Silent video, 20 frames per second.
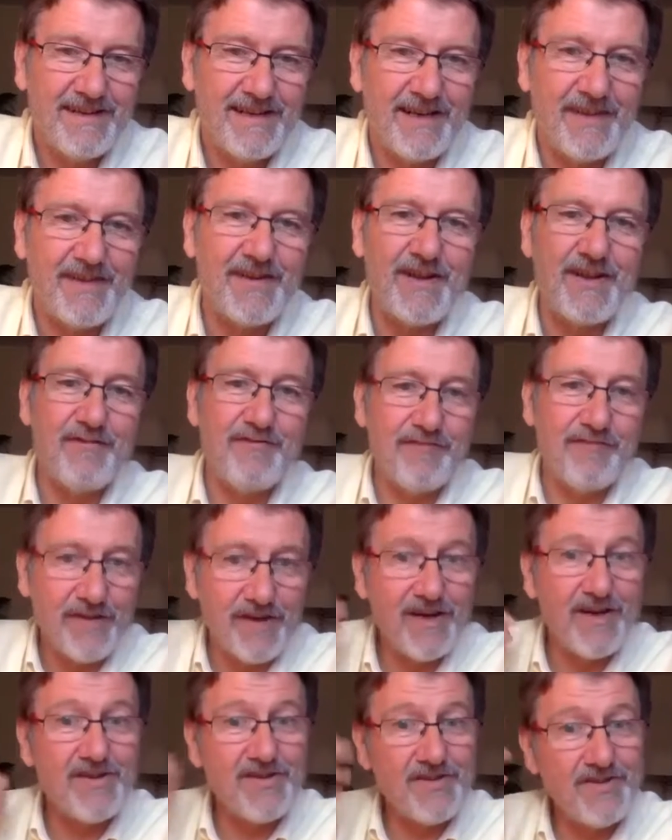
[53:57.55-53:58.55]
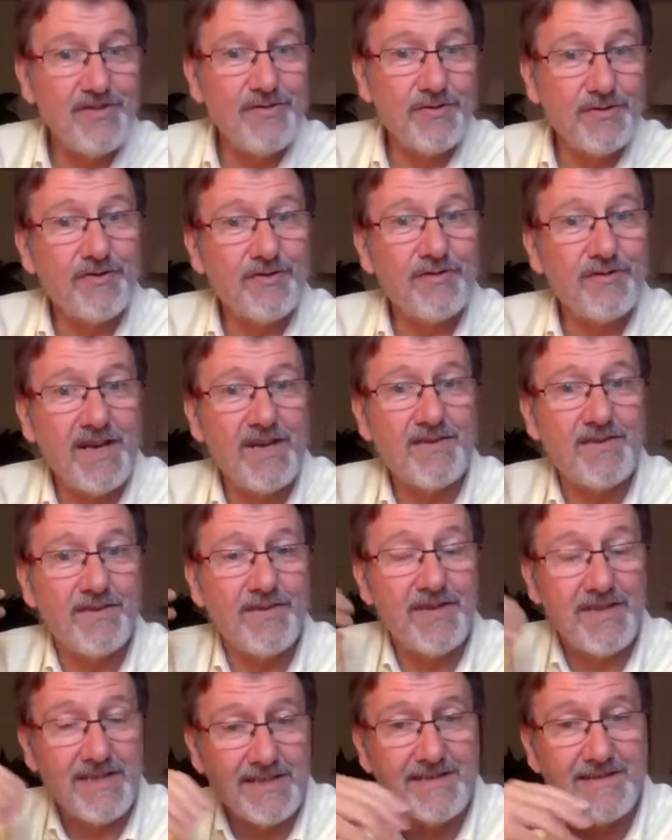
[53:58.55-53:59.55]
And then the version you create
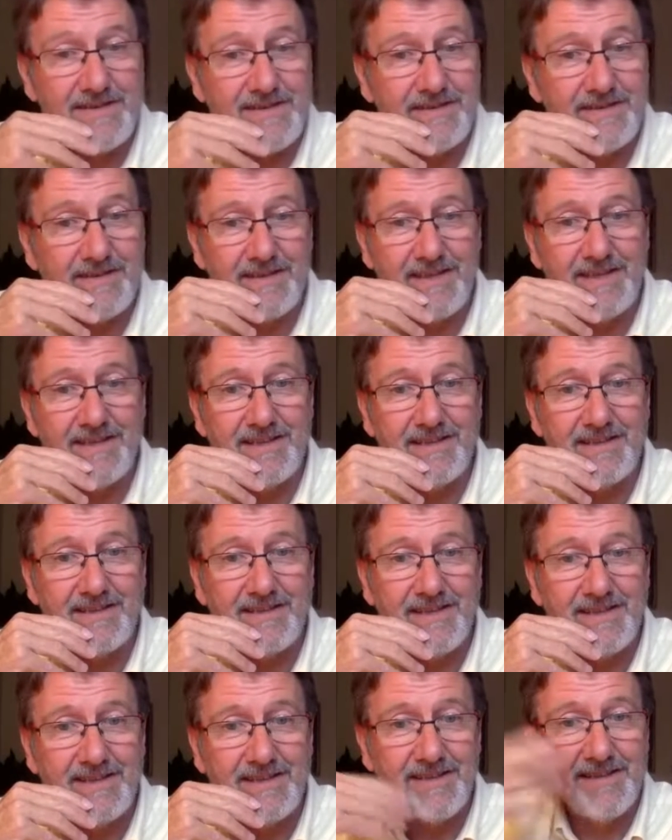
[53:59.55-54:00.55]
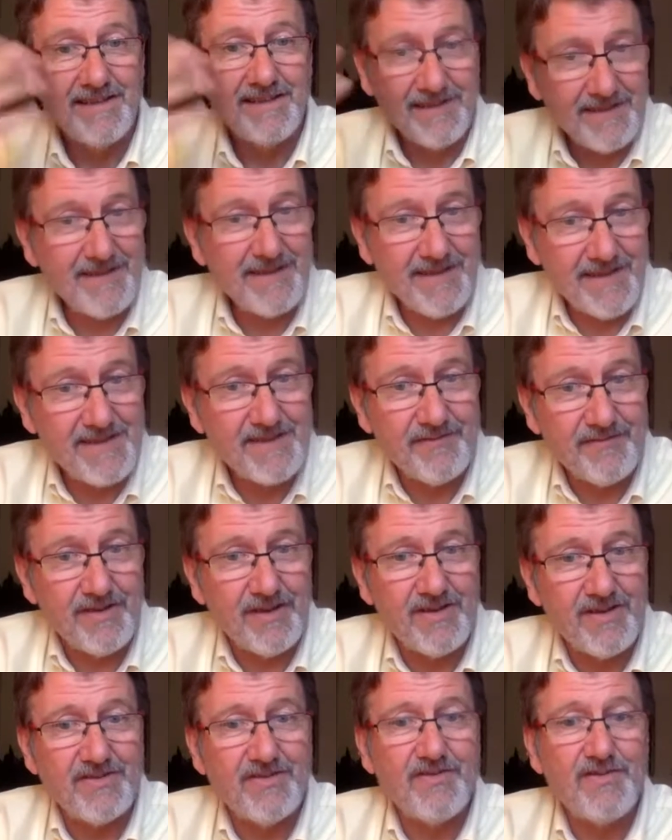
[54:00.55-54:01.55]
on the inside is a
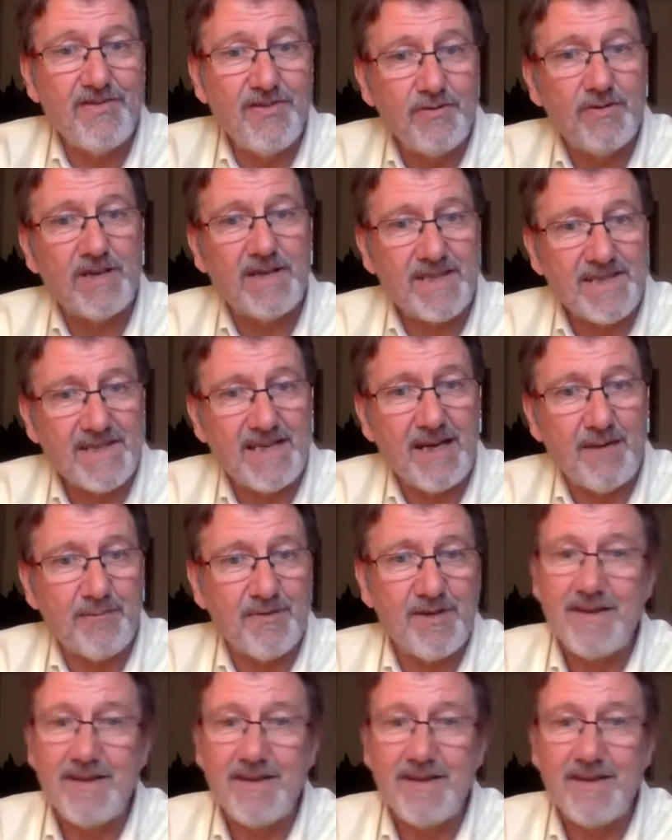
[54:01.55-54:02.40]
version you accept.